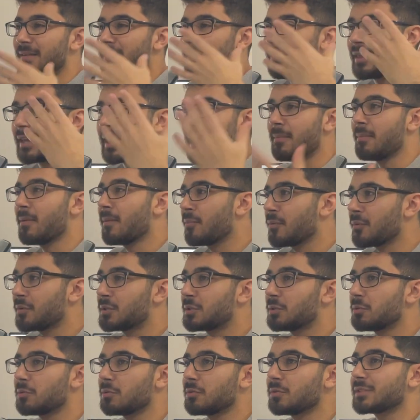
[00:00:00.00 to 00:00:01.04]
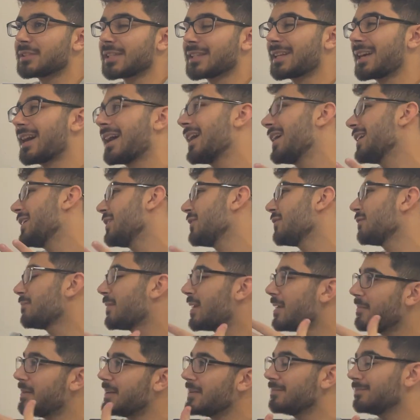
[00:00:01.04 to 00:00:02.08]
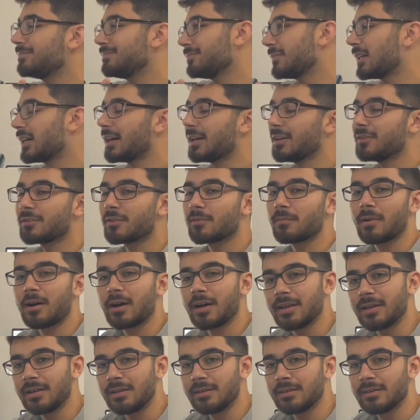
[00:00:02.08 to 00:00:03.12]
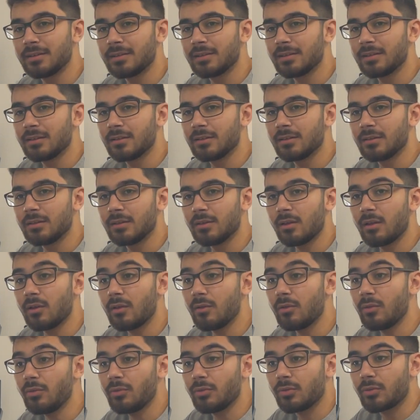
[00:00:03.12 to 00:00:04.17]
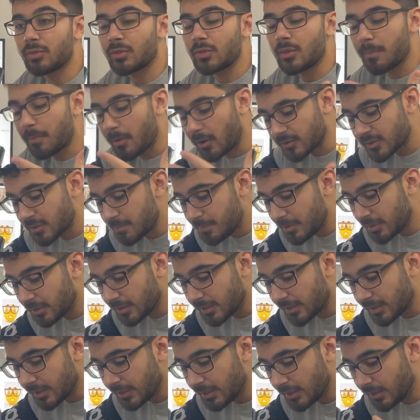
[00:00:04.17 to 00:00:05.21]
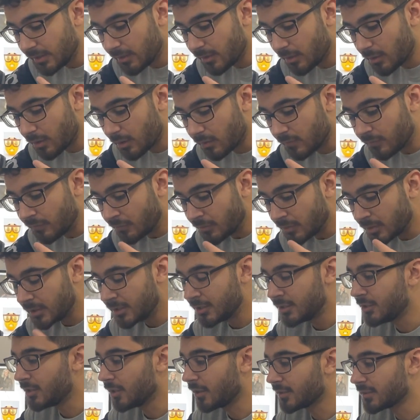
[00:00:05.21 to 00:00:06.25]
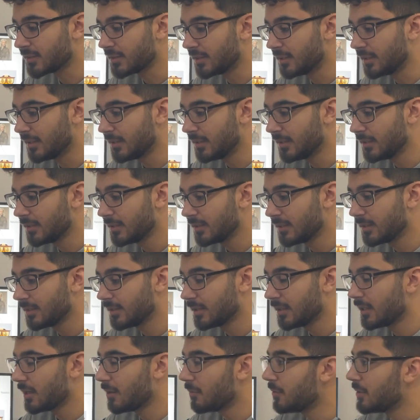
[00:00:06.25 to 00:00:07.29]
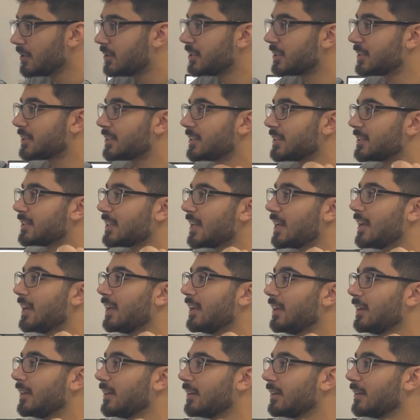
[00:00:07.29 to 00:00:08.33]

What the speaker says: They came up with tools that kind of maybe undermine the possibility of religiosity, which is to say,